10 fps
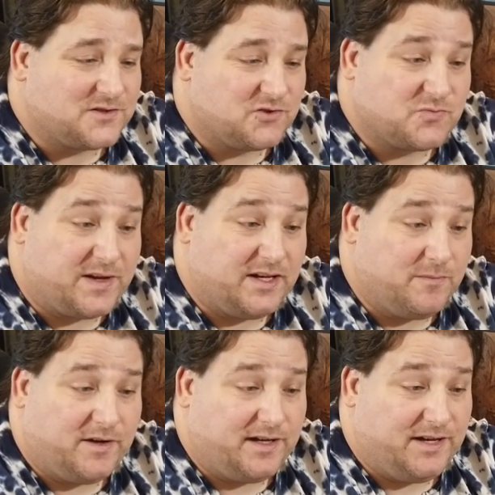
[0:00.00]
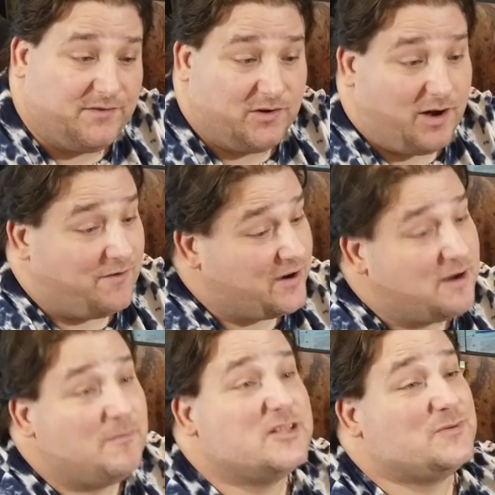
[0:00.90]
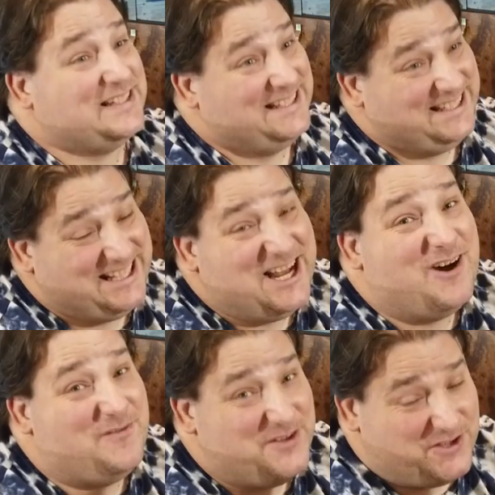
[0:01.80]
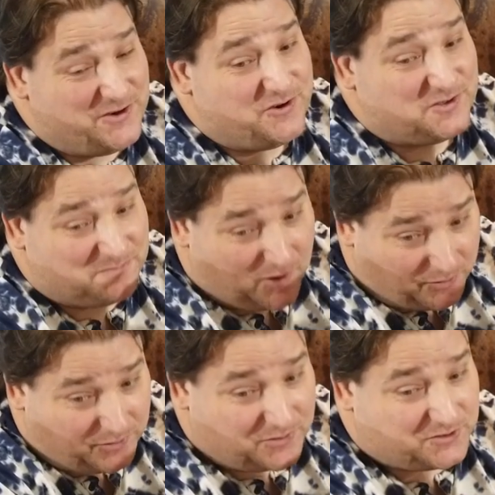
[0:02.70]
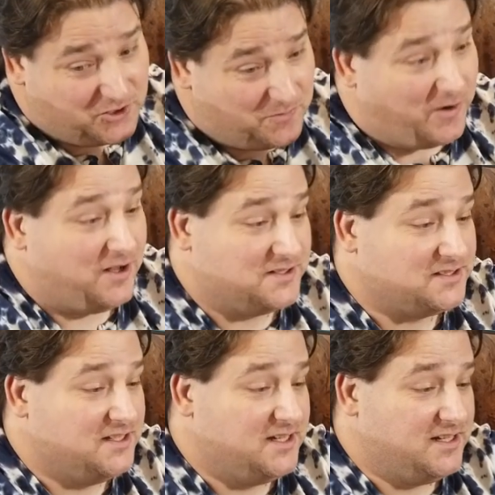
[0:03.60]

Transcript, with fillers: So spending money, even though I very much would love to use both of those coupons,